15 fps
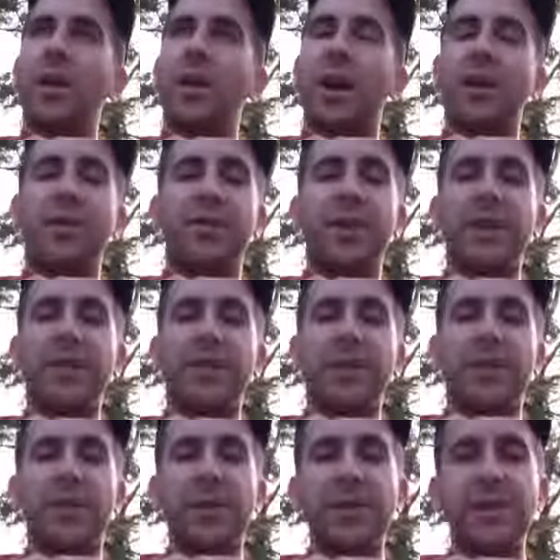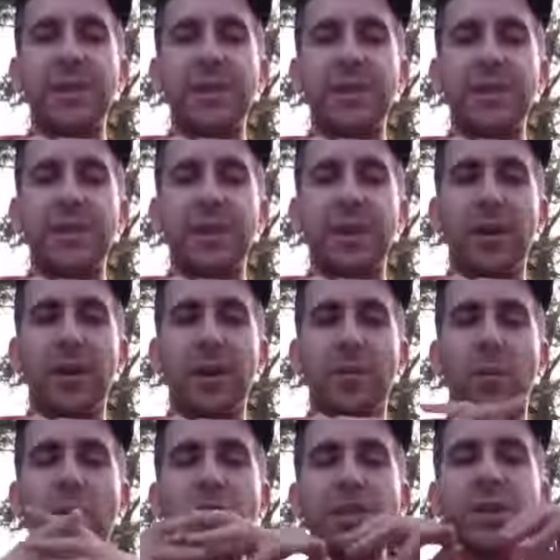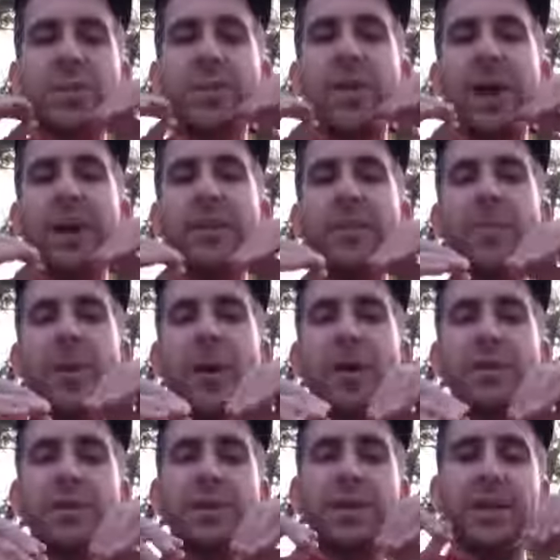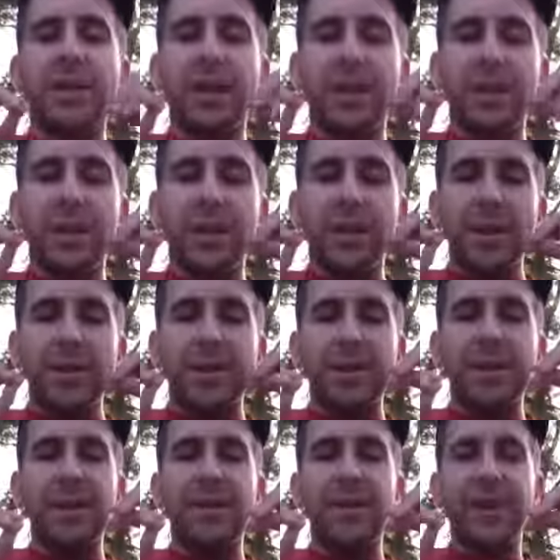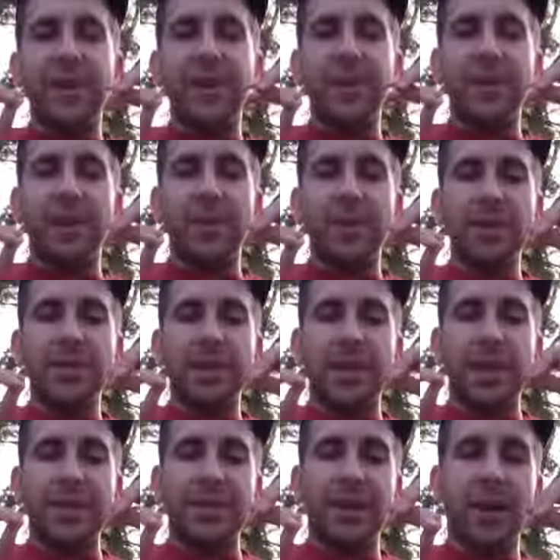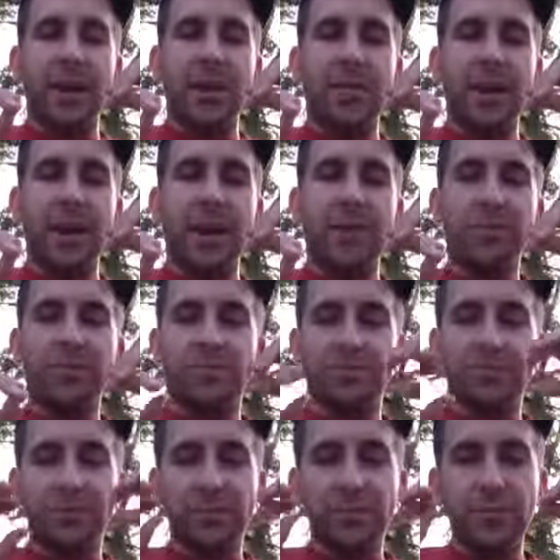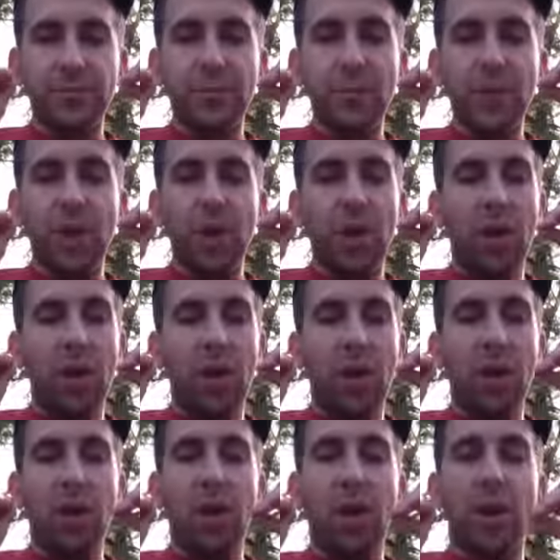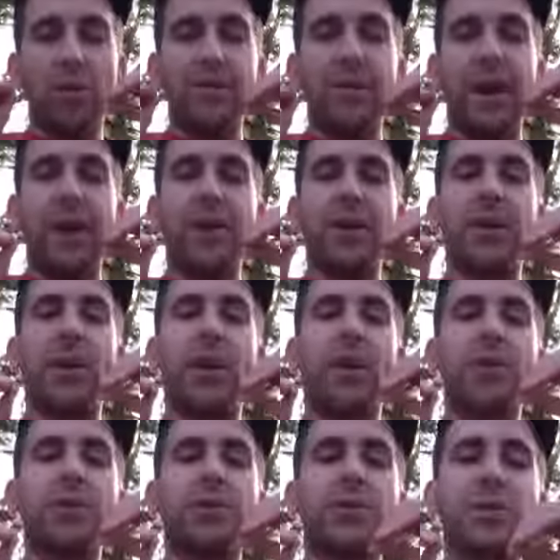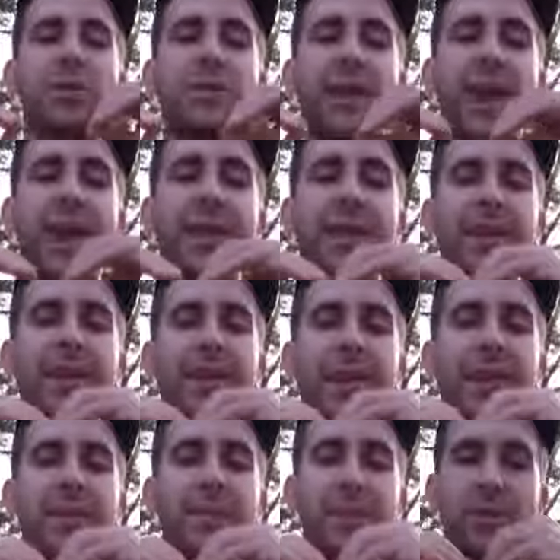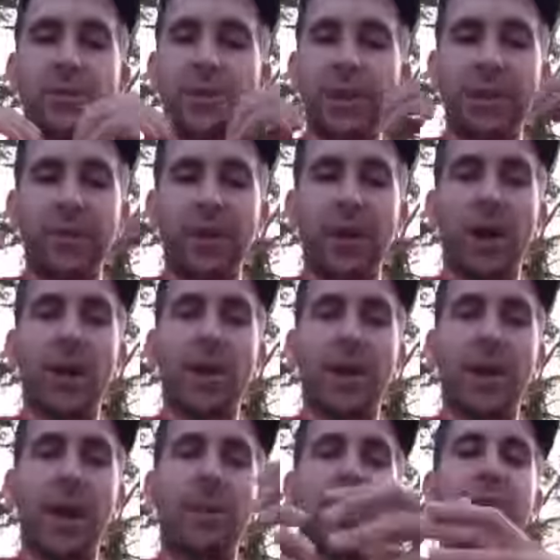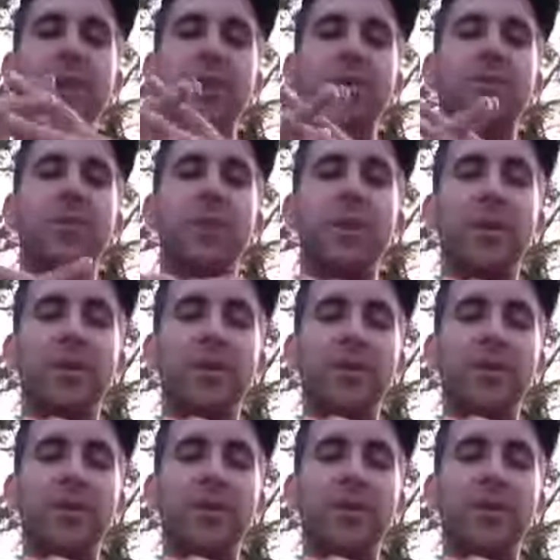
I don't think it's a coincidence. Watch some of my other posts. The significant numbers that I talk about are found in all sorts of athlete names, including even Colin Kaepernick, who